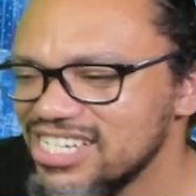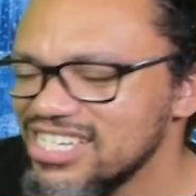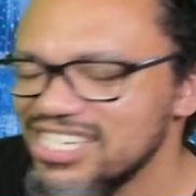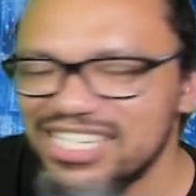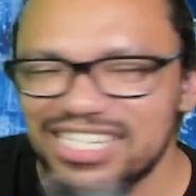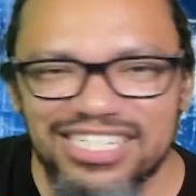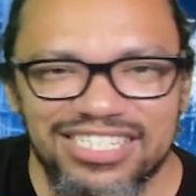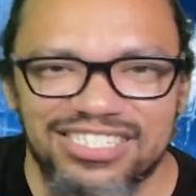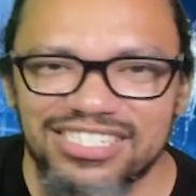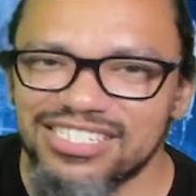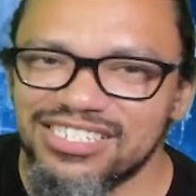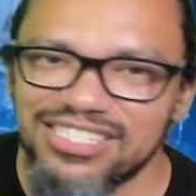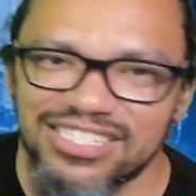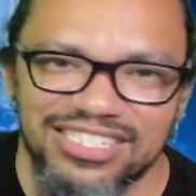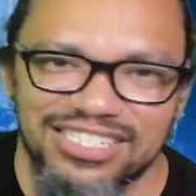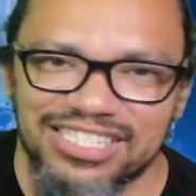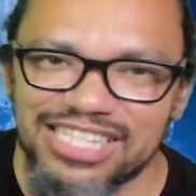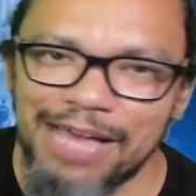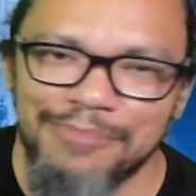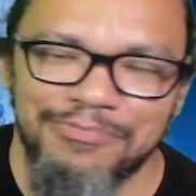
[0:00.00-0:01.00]
It's just a
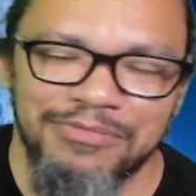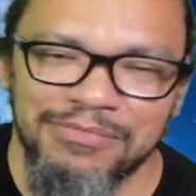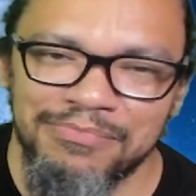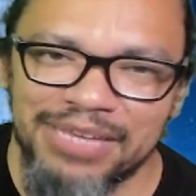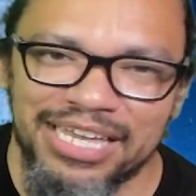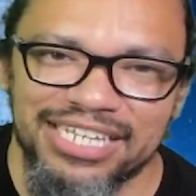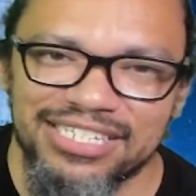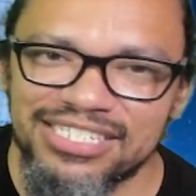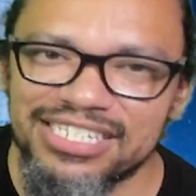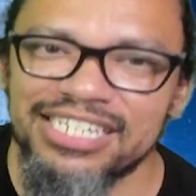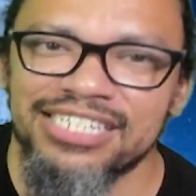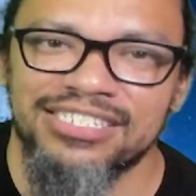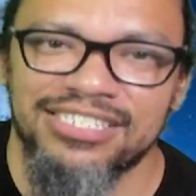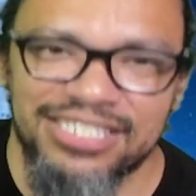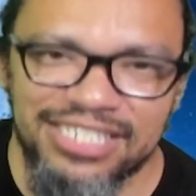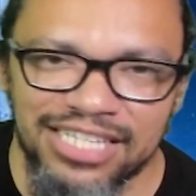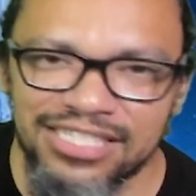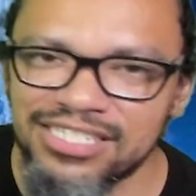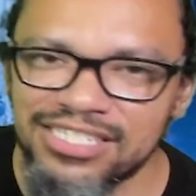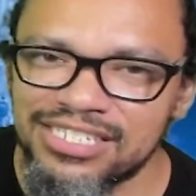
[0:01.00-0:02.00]
sloppy mess. It's
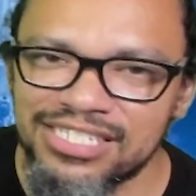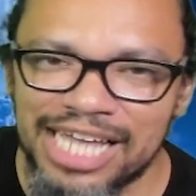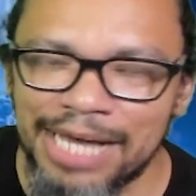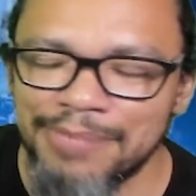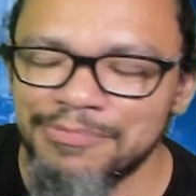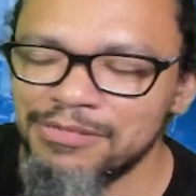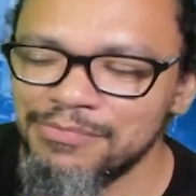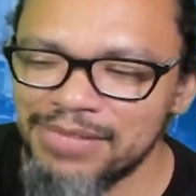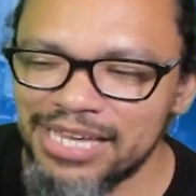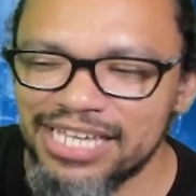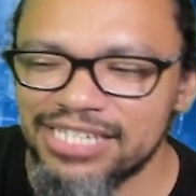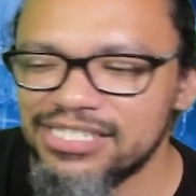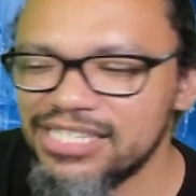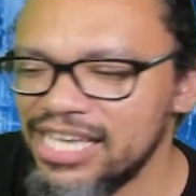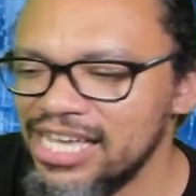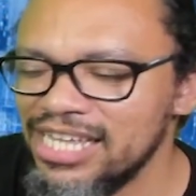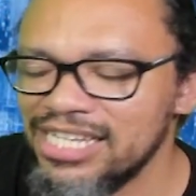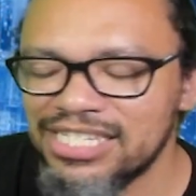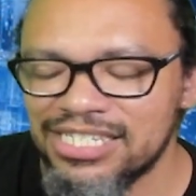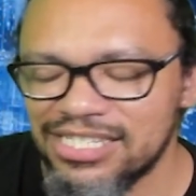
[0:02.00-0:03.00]
still a sloppy mess,
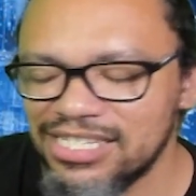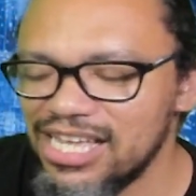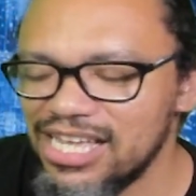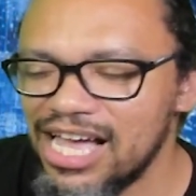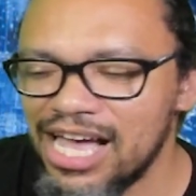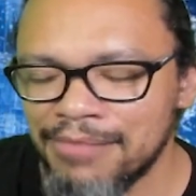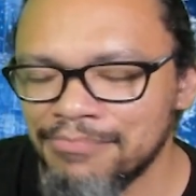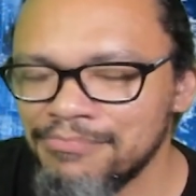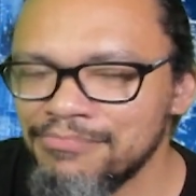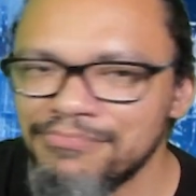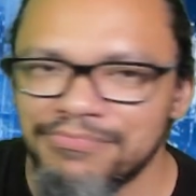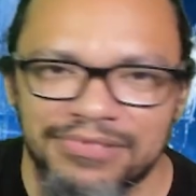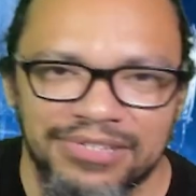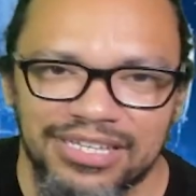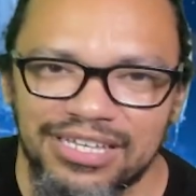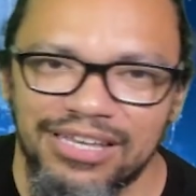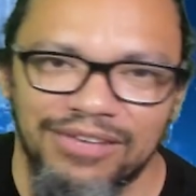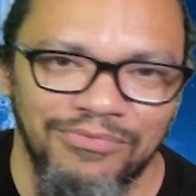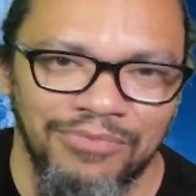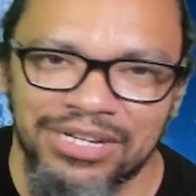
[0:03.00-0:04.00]
and I'm
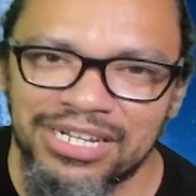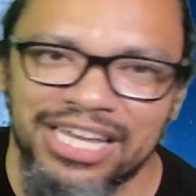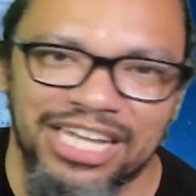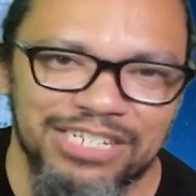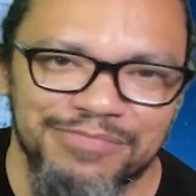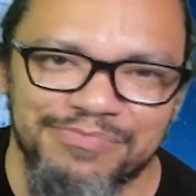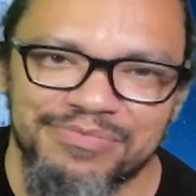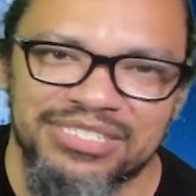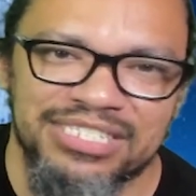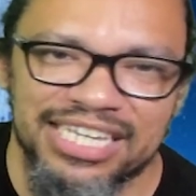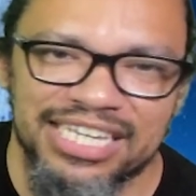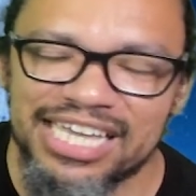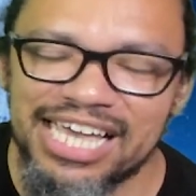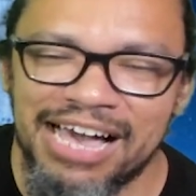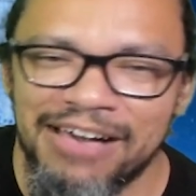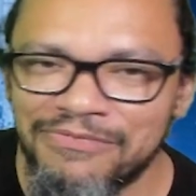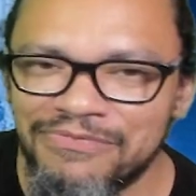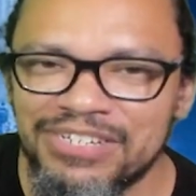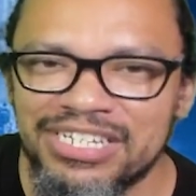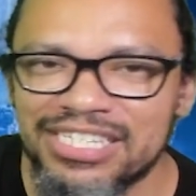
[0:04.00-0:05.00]
100%
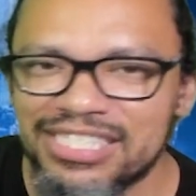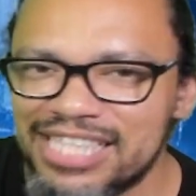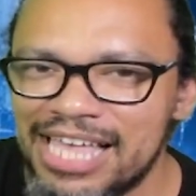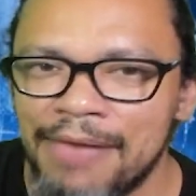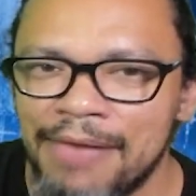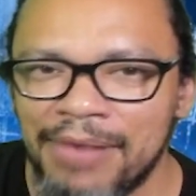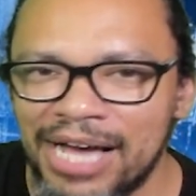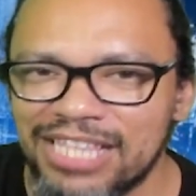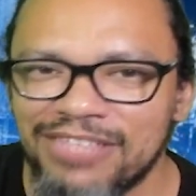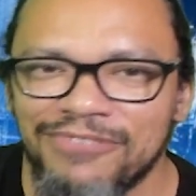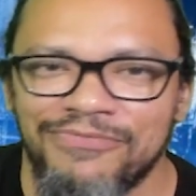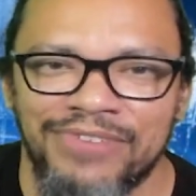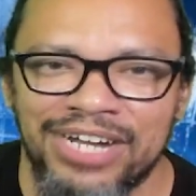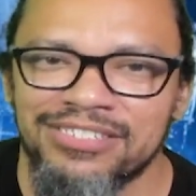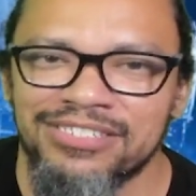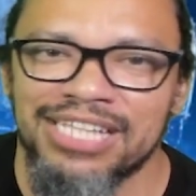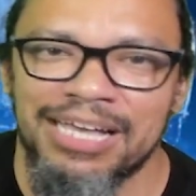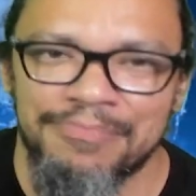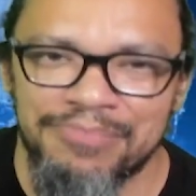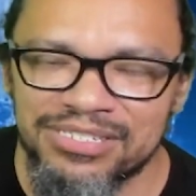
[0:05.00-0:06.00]
confident that by the
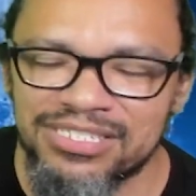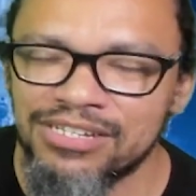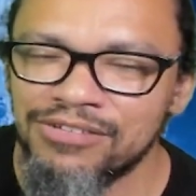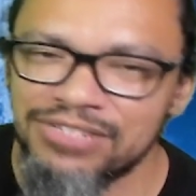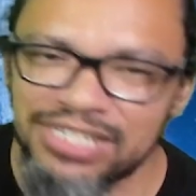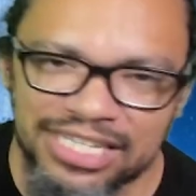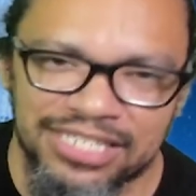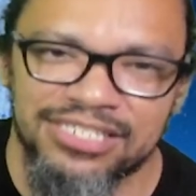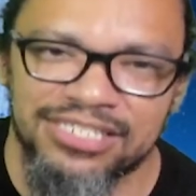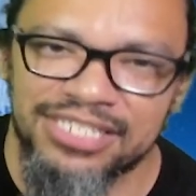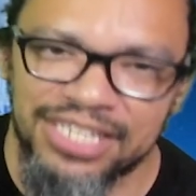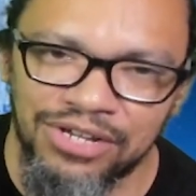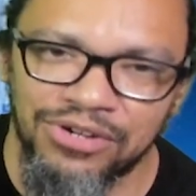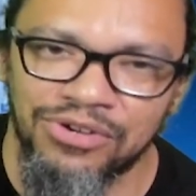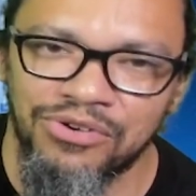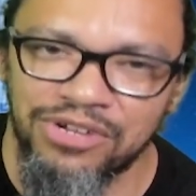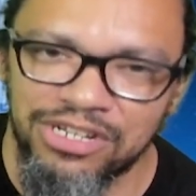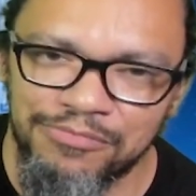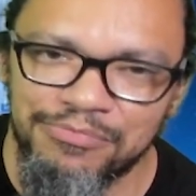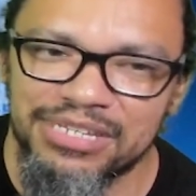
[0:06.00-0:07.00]
final episode, it's still
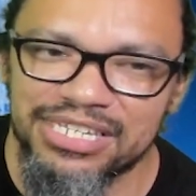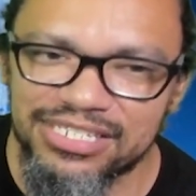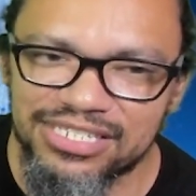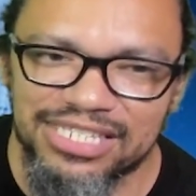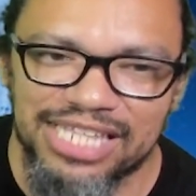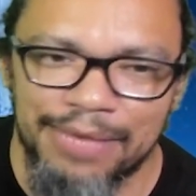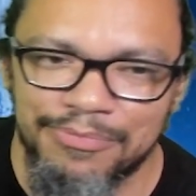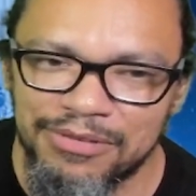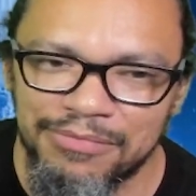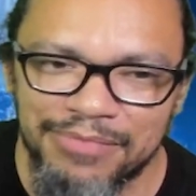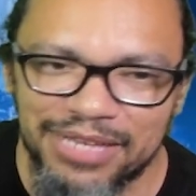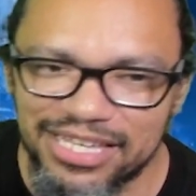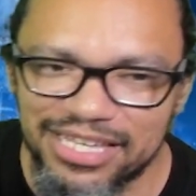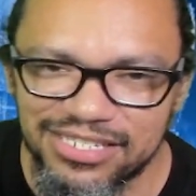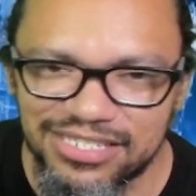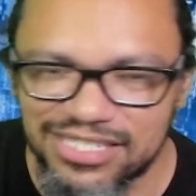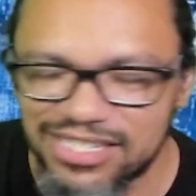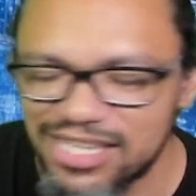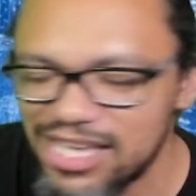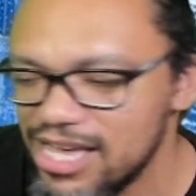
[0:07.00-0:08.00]
going to be a sloppy
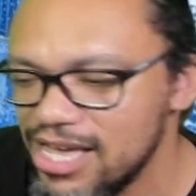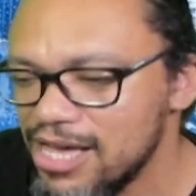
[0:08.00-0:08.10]
mess.